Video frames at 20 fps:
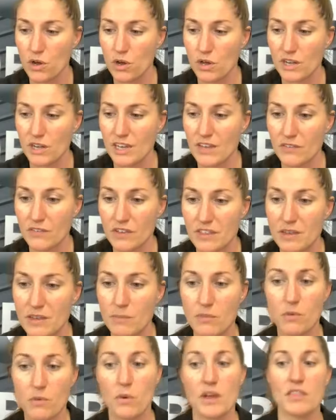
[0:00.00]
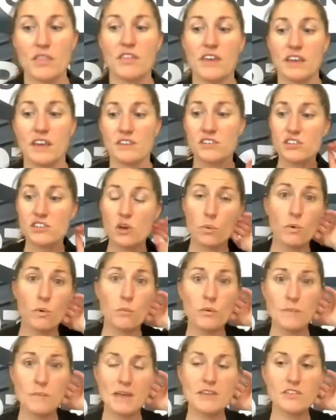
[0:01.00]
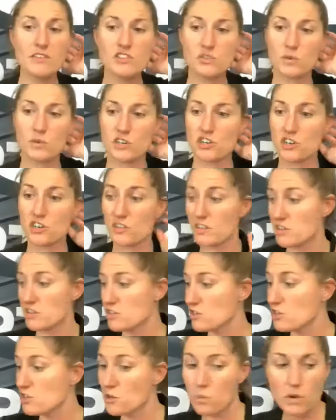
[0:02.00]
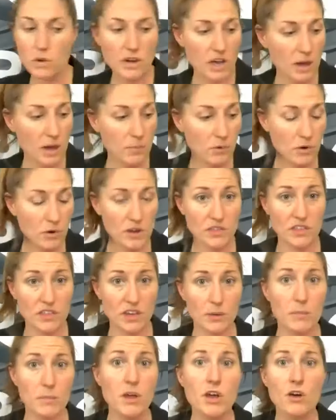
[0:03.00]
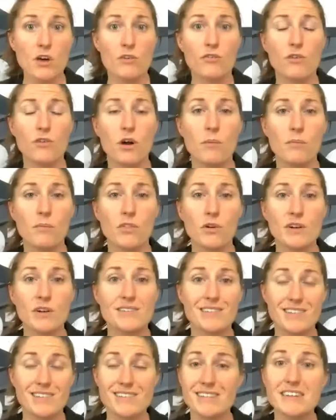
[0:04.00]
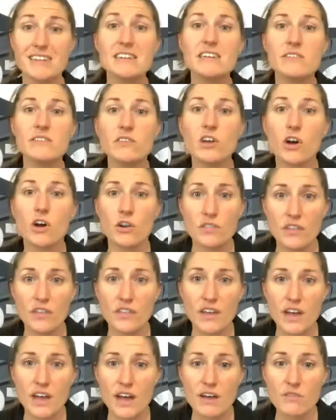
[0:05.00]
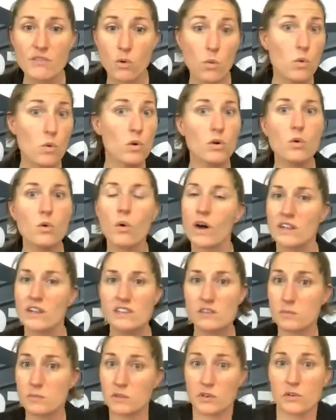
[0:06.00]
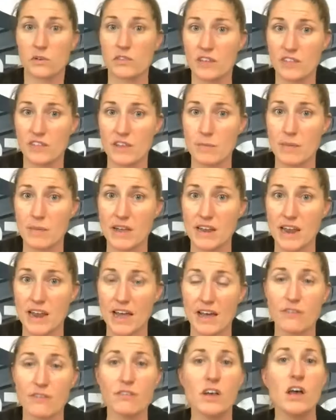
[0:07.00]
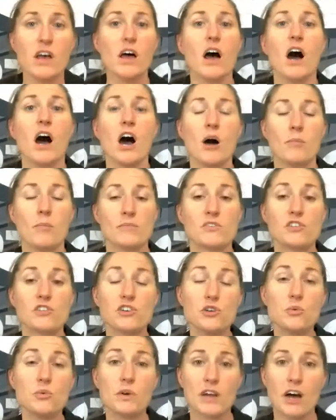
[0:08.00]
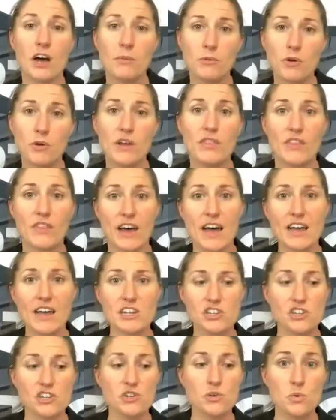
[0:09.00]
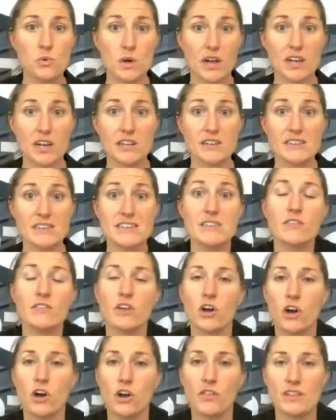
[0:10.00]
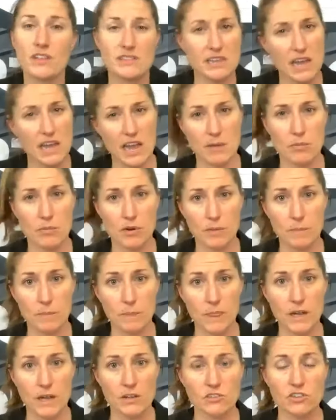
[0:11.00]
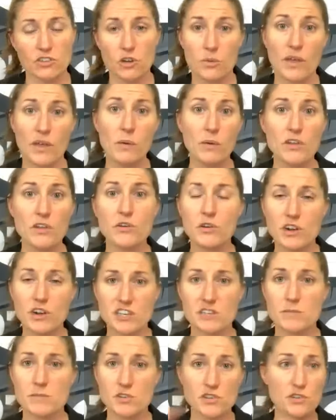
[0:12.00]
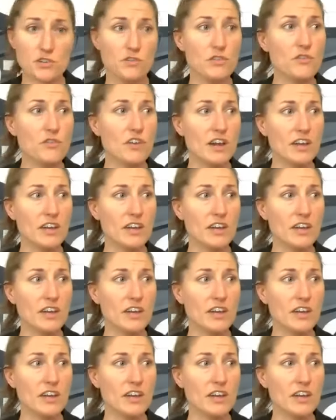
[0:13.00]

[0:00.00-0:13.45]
giving them the right things. So when we make the switch to this, so you want to upgrade them from their existing DVR that they have or quad splitter that they might have. You want to upgrade that to a DVR that's a hybrid. So that way your customer, so if you've got